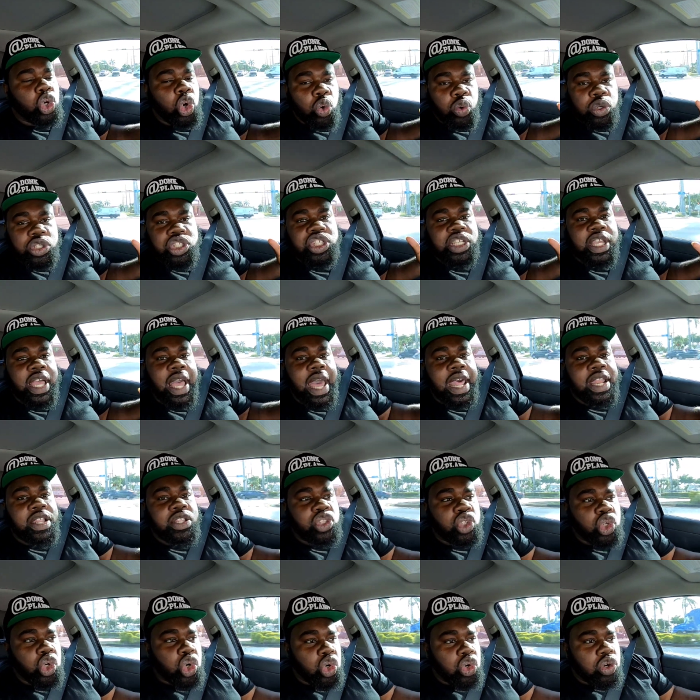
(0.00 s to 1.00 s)
Do what you
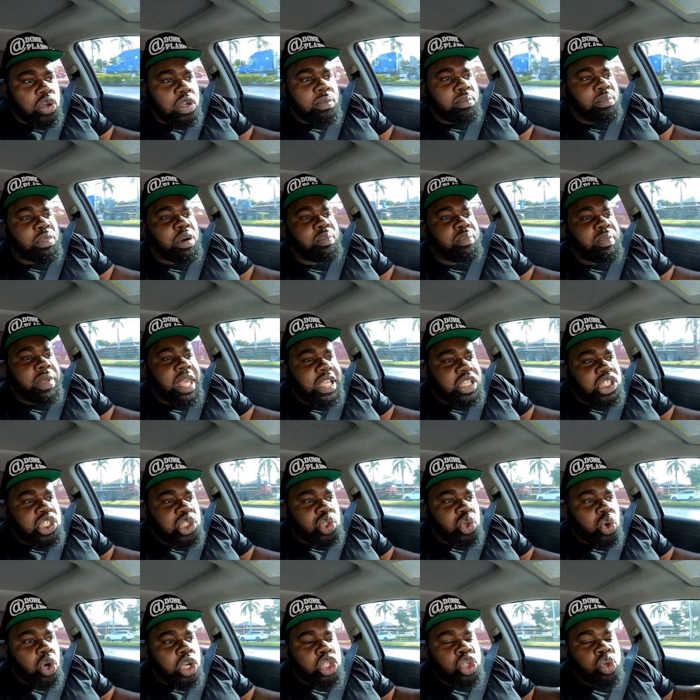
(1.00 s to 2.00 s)
gotta do, but make
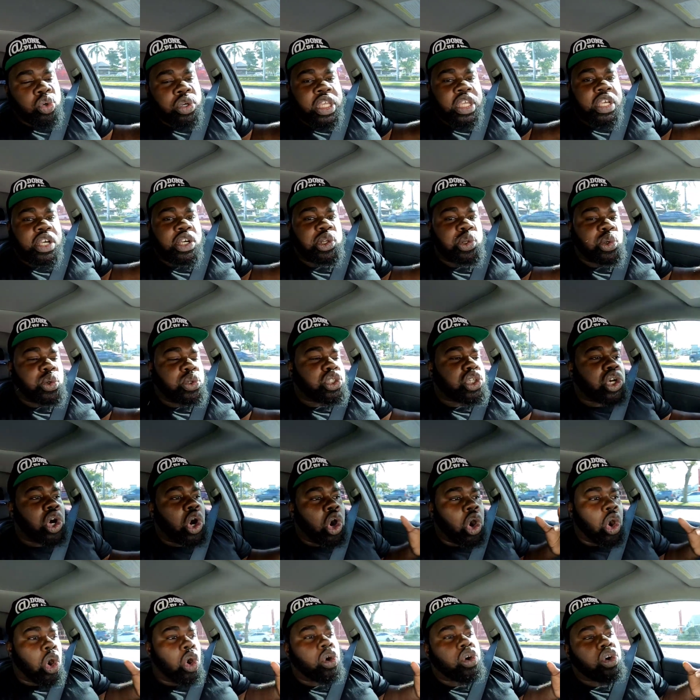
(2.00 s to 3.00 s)
sure you include
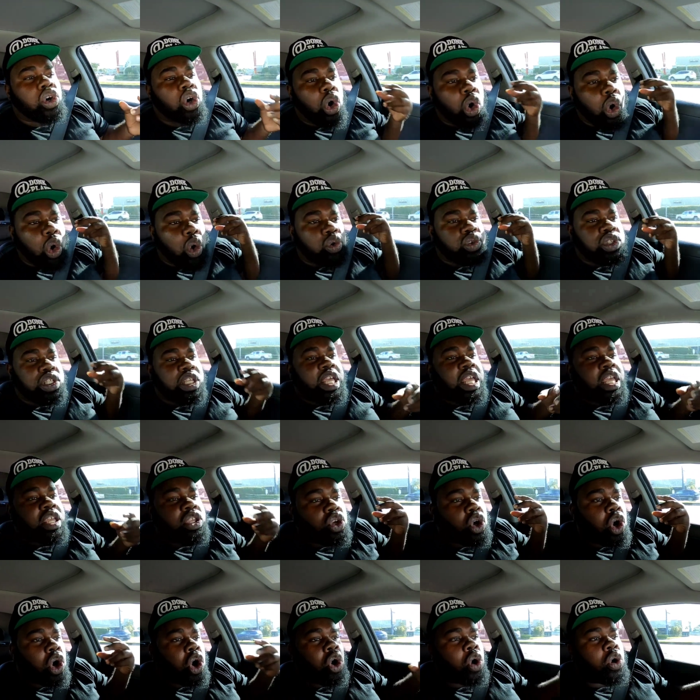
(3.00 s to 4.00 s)
your own goals and
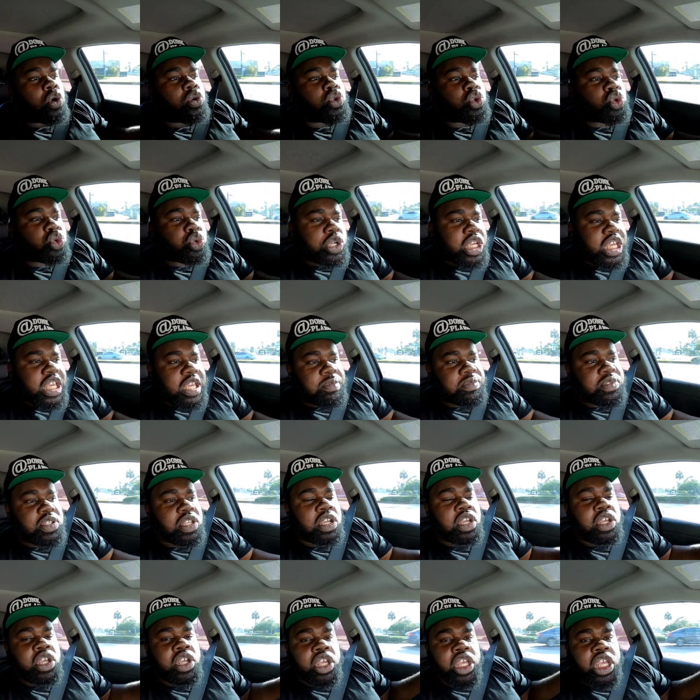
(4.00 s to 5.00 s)
your own
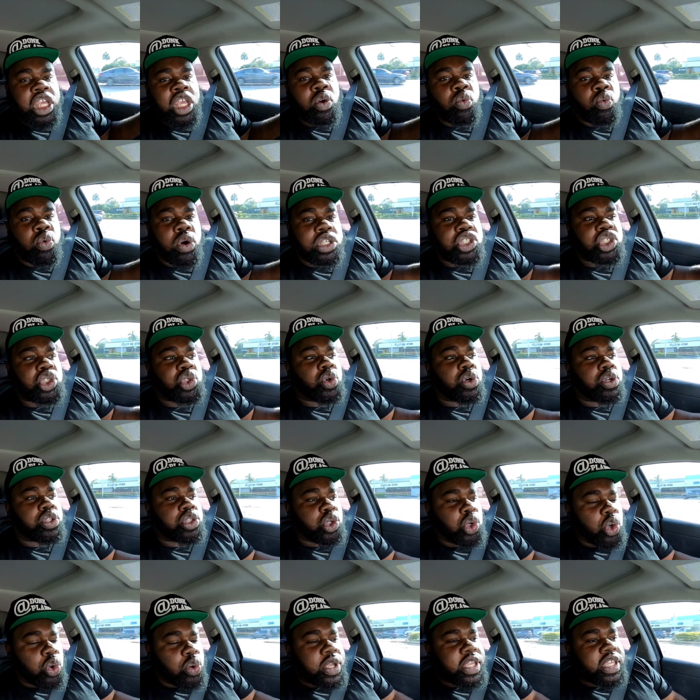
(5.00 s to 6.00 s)
dreams in what you
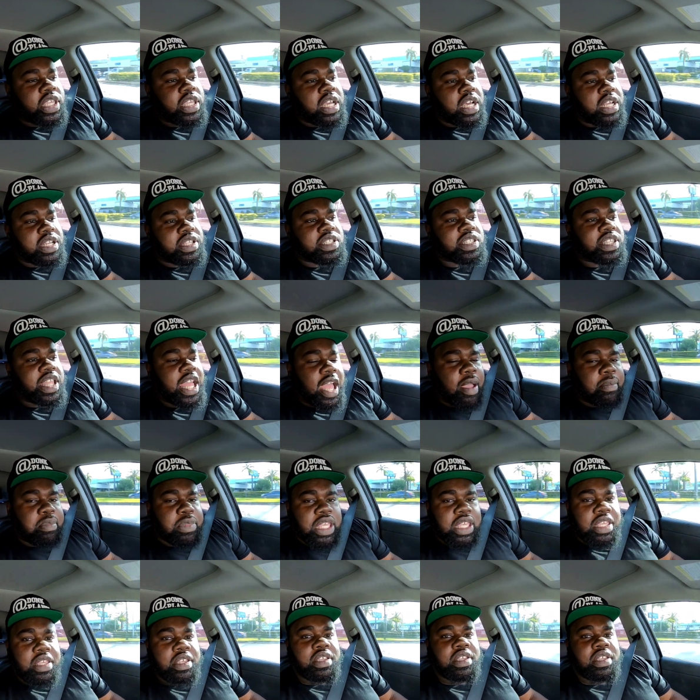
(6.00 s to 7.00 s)
are doing. You
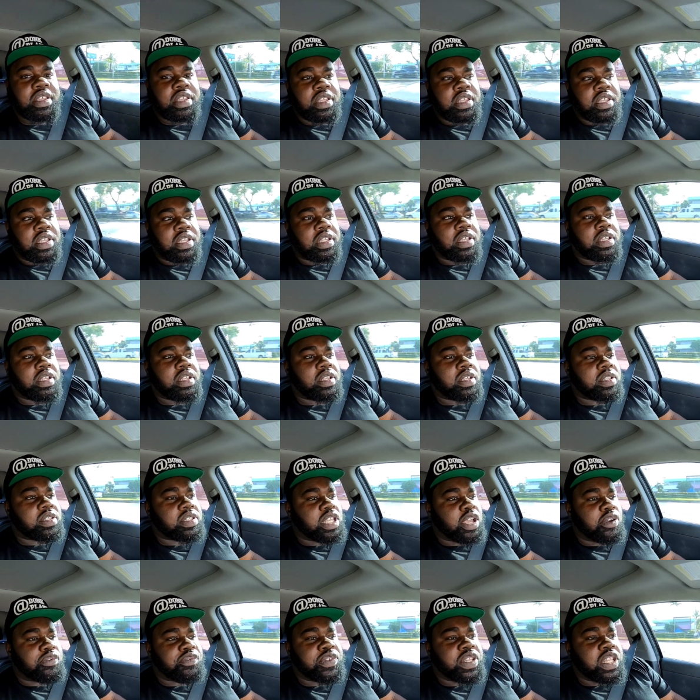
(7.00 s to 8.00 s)
understand me?
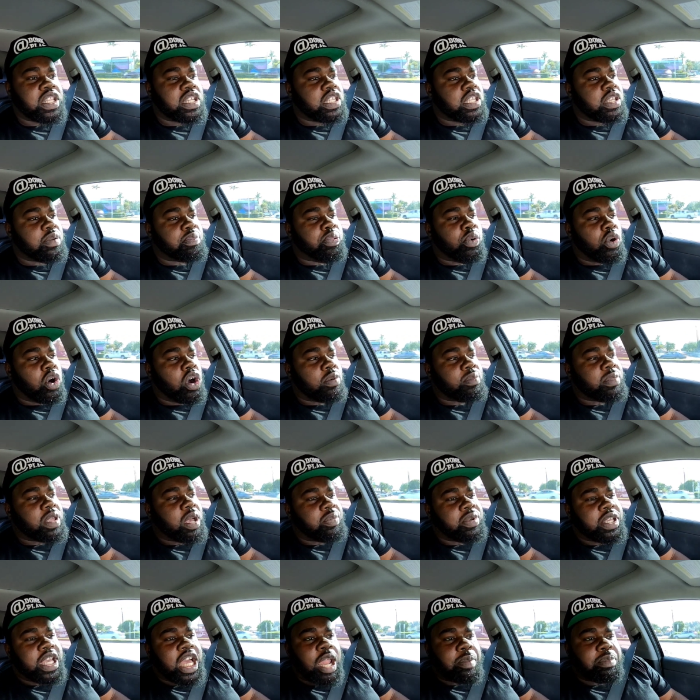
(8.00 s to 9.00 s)
Definitely important,
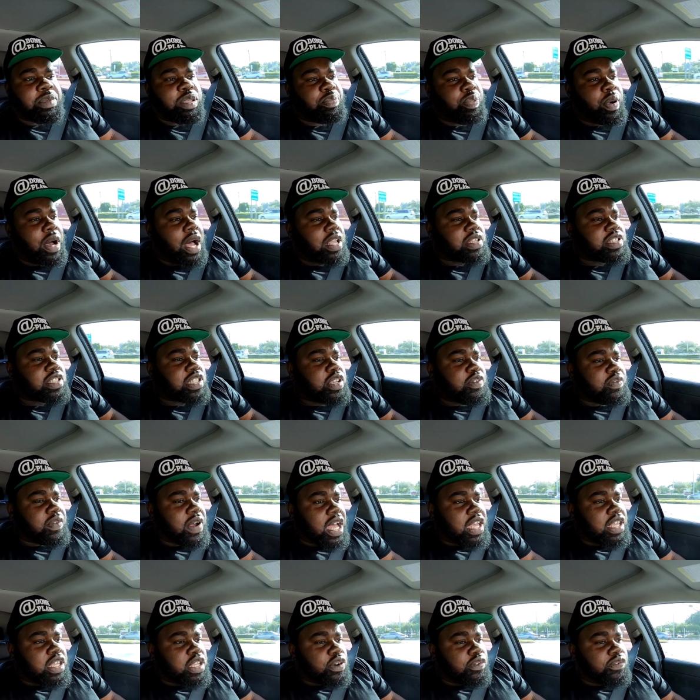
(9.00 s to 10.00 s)
man. We gotta be
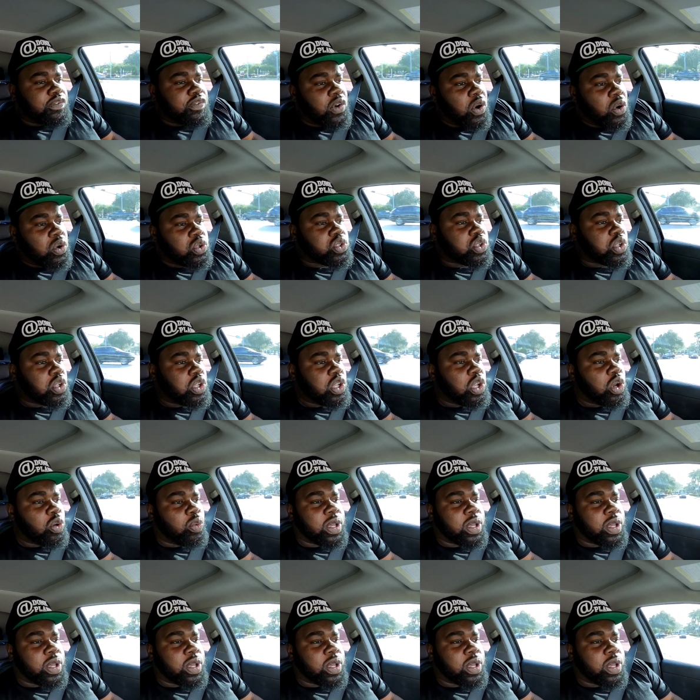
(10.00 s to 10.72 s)
positive out here, folks.